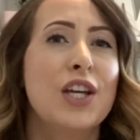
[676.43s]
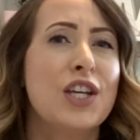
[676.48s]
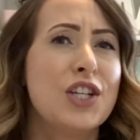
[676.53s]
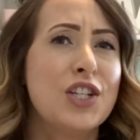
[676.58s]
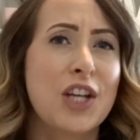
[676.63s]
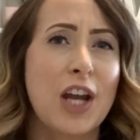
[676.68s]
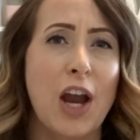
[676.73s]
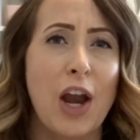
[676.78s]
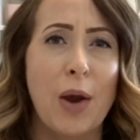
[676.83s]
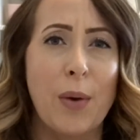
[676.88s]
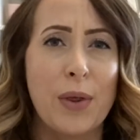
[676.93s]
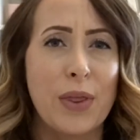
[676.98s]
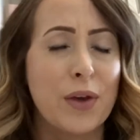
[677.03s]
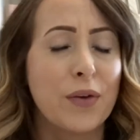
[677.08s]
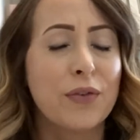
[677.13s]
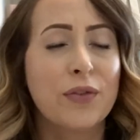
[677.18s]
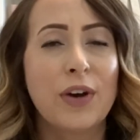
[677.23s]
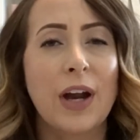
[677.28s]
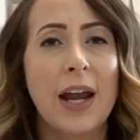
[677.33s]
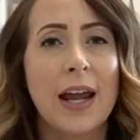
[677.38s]
Share it with
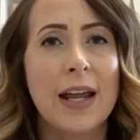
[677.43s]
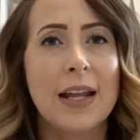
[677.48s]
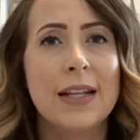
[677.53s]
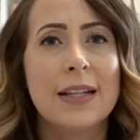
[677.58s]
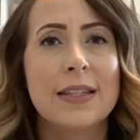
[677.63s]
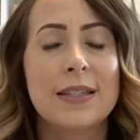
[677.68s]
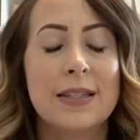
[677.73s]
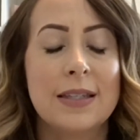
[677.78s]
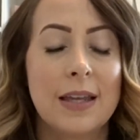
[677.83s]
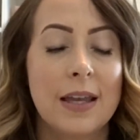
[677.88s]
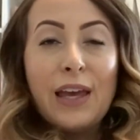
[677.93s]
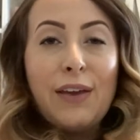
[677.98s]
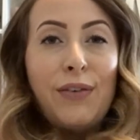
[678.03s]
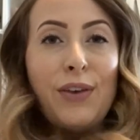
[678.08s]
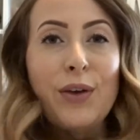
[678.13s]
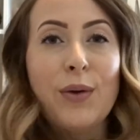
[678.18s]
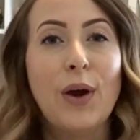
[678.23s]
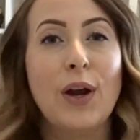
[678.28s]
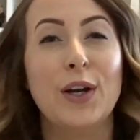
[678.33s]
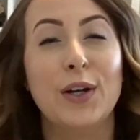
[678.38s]
your friends. If
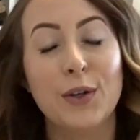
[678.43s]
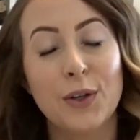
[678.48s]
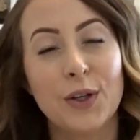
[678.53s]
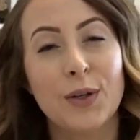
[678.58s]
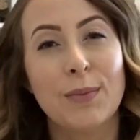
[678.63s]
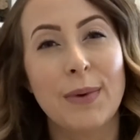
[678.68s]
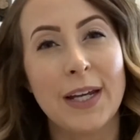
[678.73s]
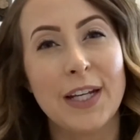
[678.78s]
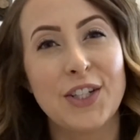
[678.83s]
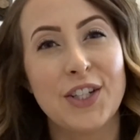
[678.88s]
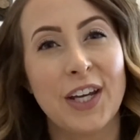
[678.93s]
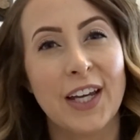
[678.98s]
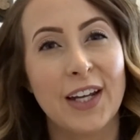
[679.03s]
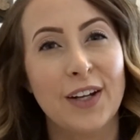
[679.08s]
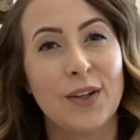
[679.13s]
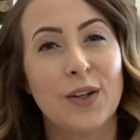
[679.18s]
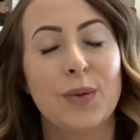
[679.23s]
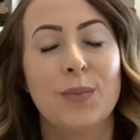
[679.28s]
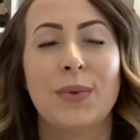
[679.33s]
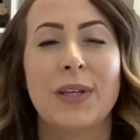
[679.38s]
you are new to my
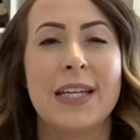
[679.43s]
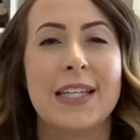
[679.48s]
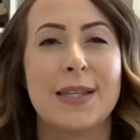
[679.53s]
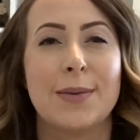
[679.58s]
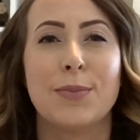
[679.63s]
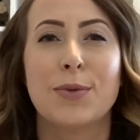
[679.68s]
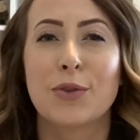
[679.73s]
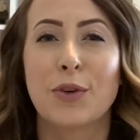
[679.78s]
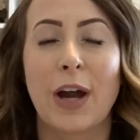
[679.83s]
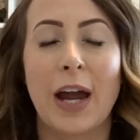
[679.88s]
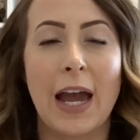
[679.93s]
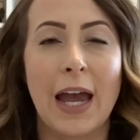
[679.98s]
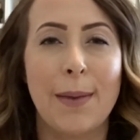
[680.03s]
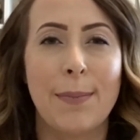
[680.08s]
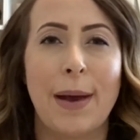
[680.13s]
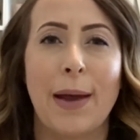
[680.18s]
channel, please subscribe.